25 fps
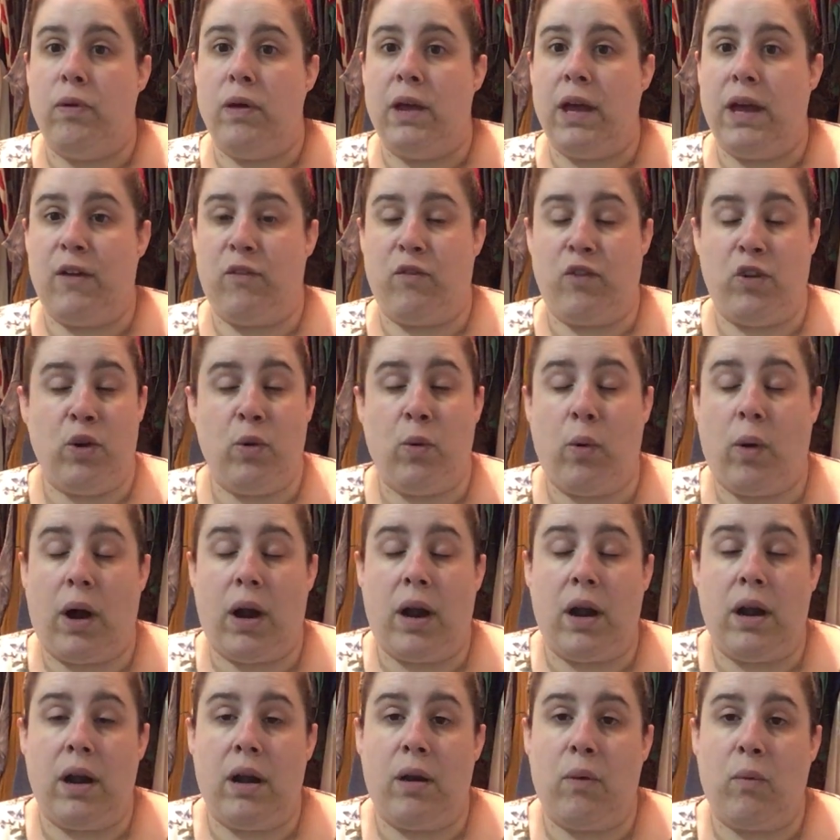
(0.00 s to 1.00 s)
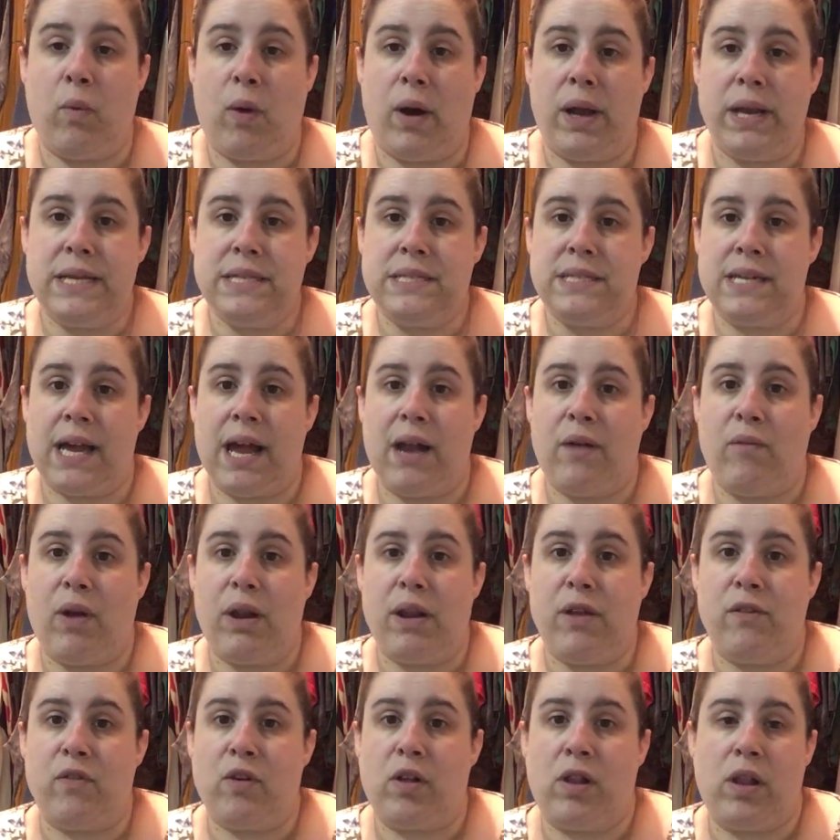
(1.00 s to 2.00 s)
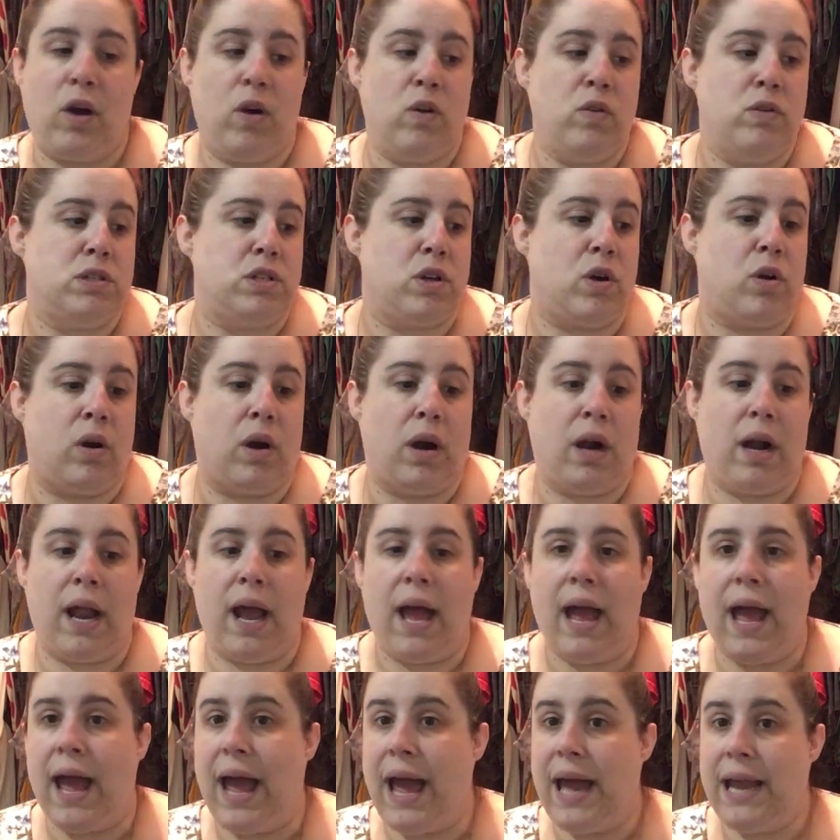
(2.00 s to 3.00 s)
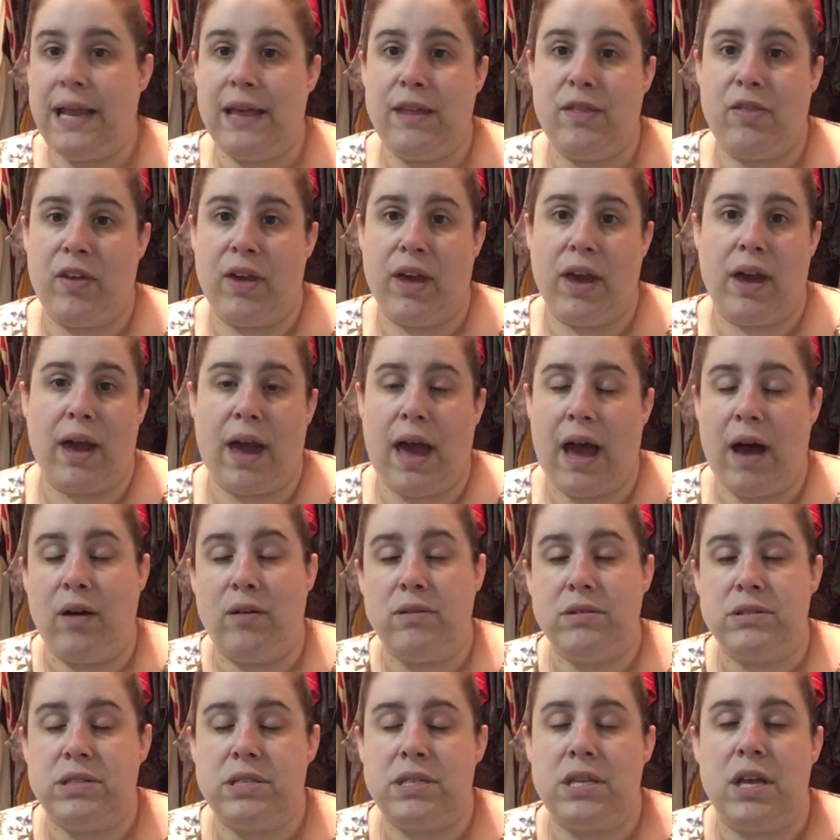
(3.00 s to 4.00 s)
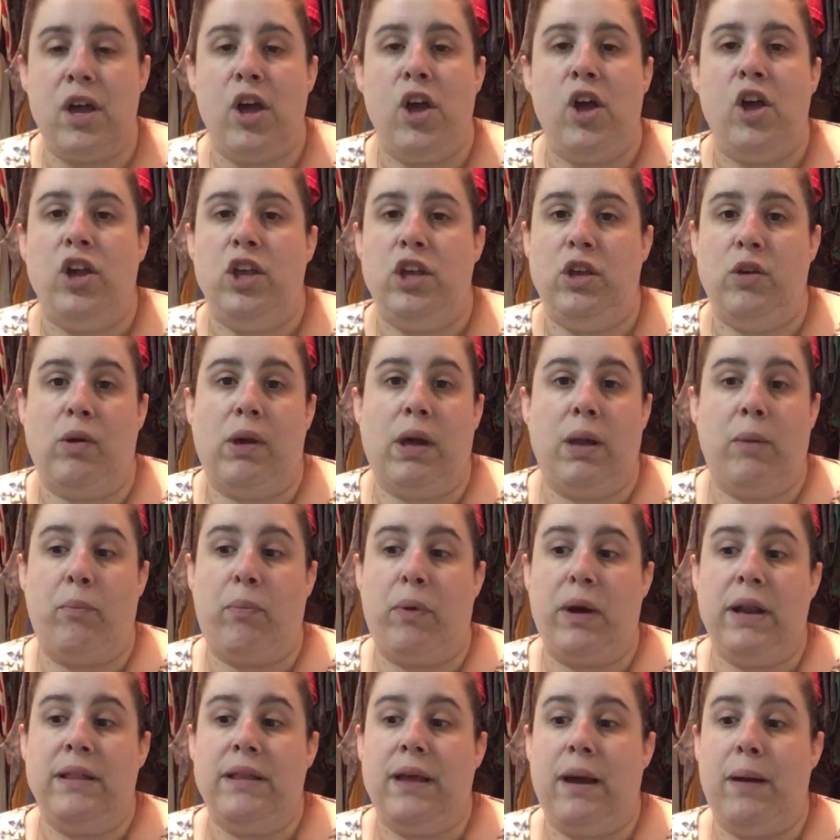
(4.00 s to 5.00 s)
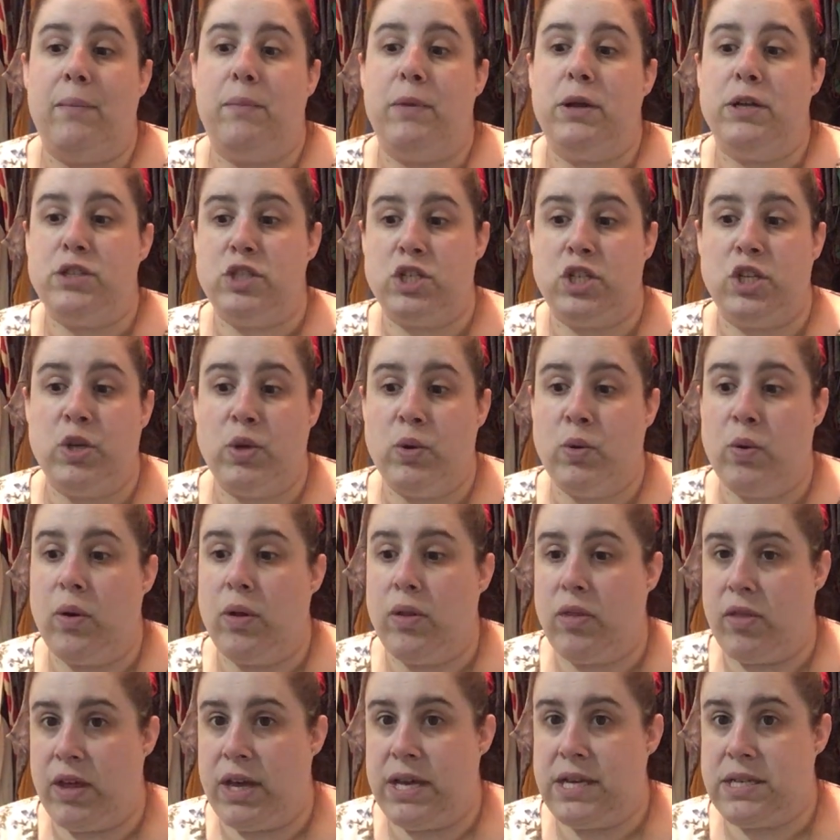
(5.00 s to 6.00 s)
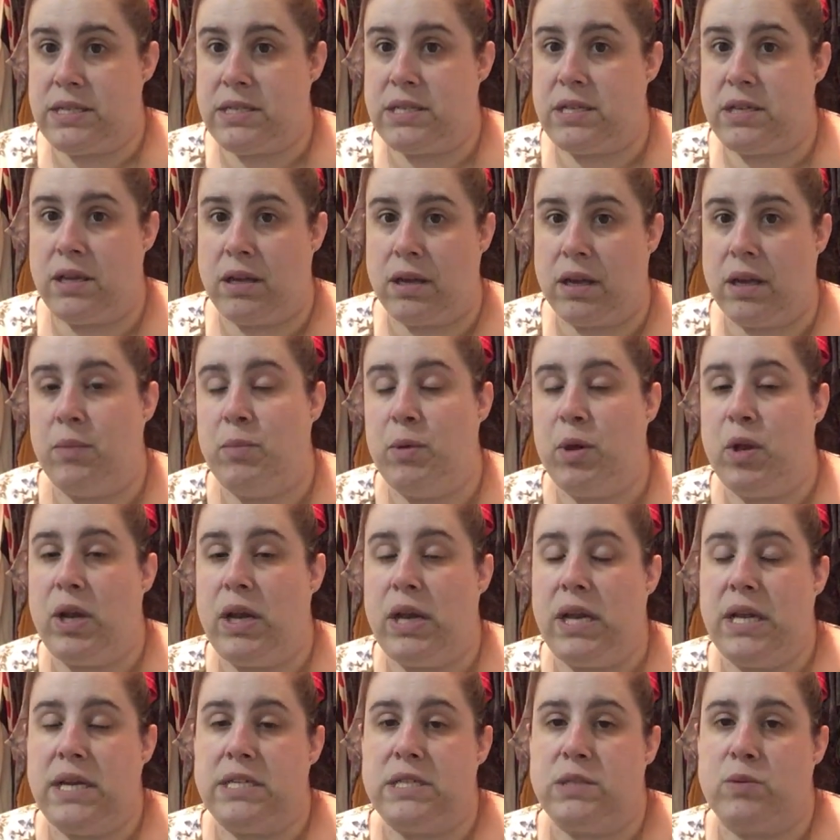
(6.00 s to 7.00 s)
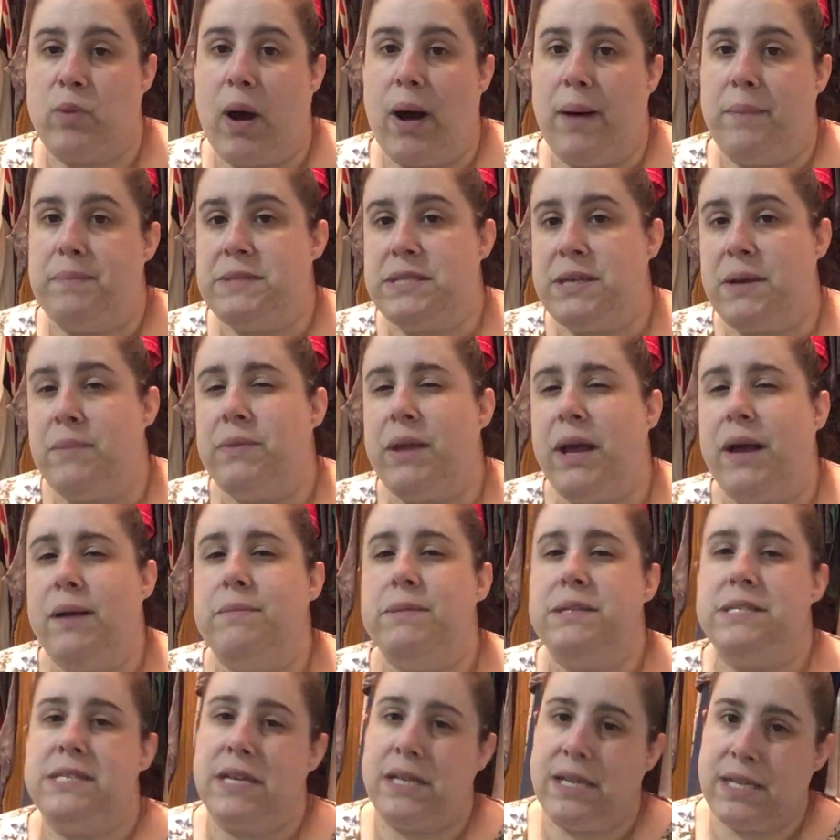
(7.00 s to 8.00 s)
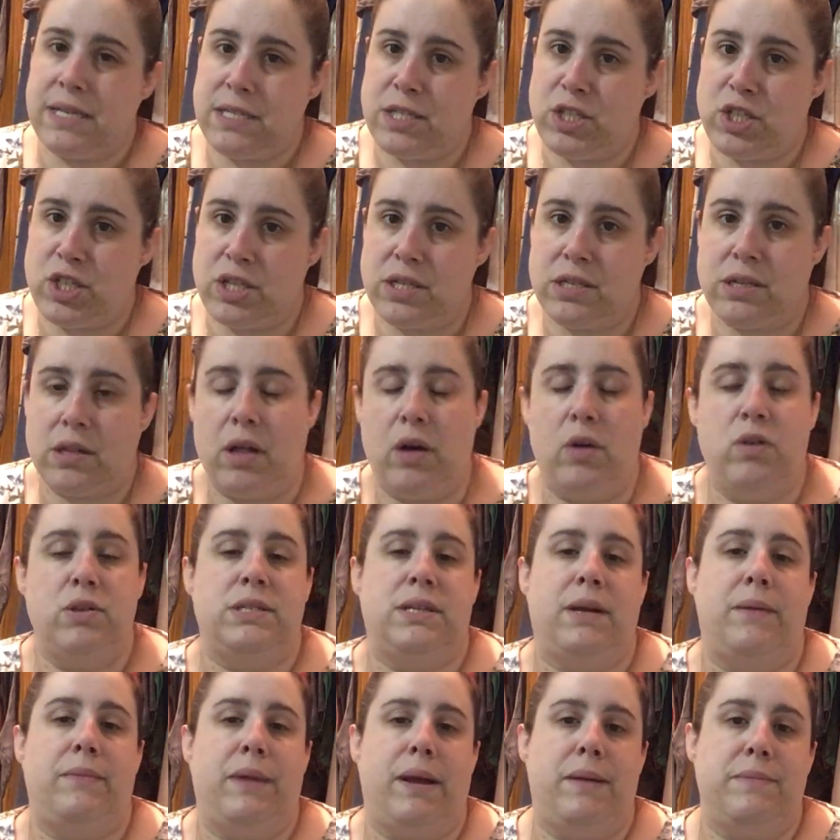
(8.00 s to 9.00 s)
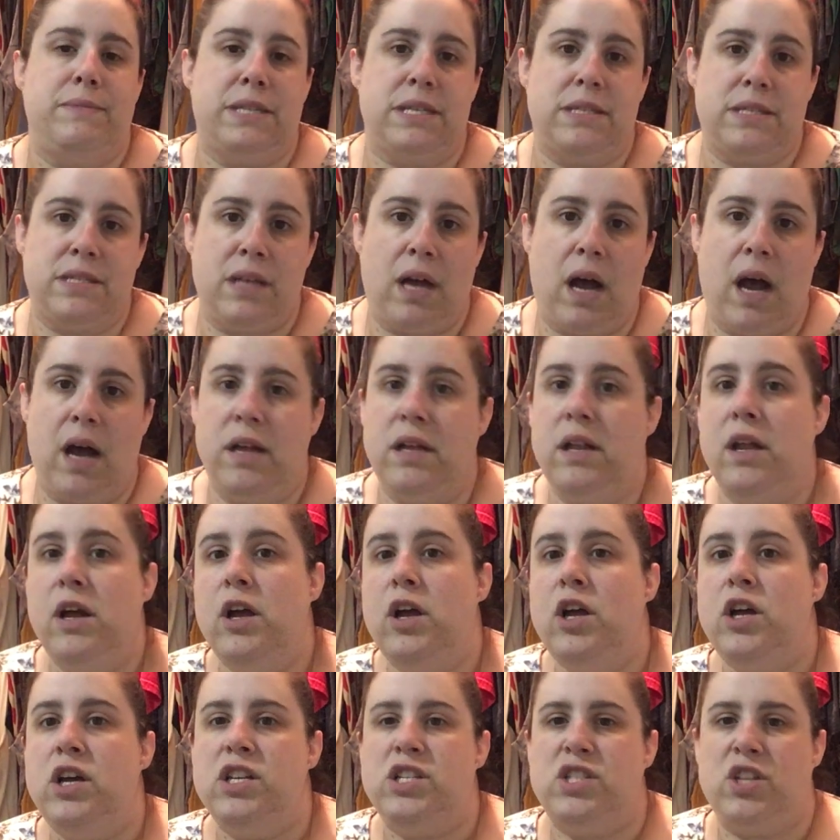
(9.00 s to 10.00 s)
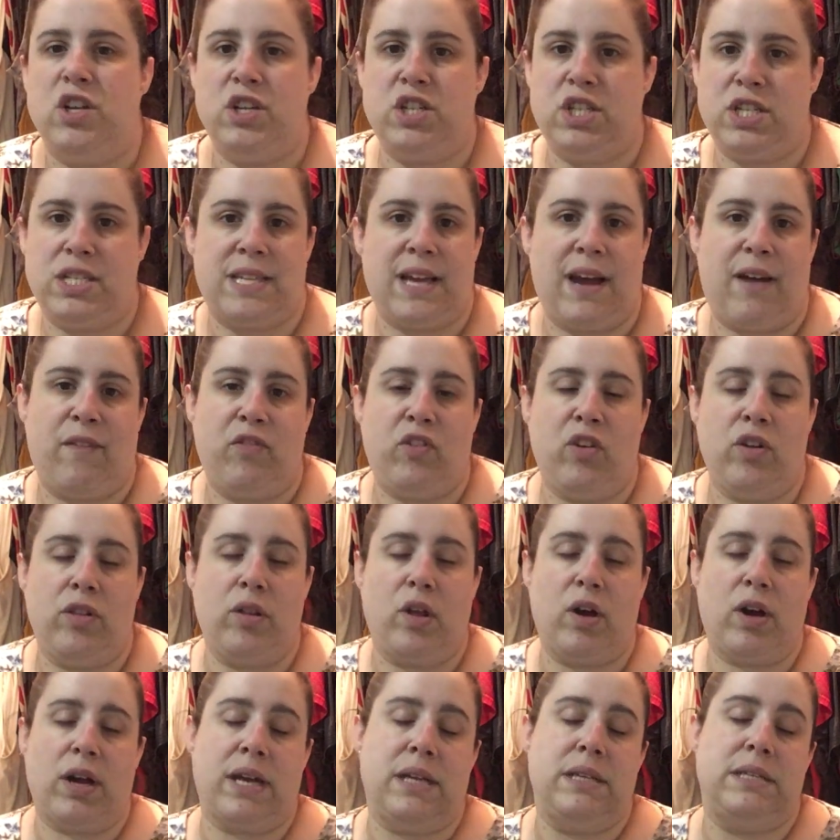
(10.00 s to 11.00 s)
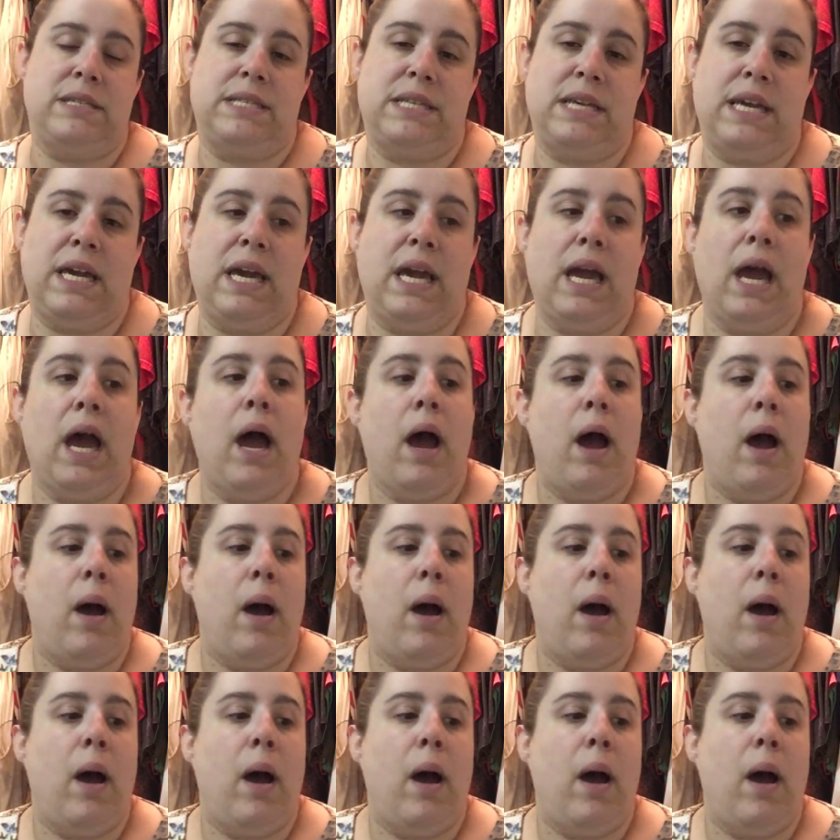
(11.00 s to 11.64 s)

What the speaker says: if you are wanting to get rid of clothes or anything else, you can bring them to this community swap. Sometimes it is just clothes, sometimes it's not, so you just have to look and see.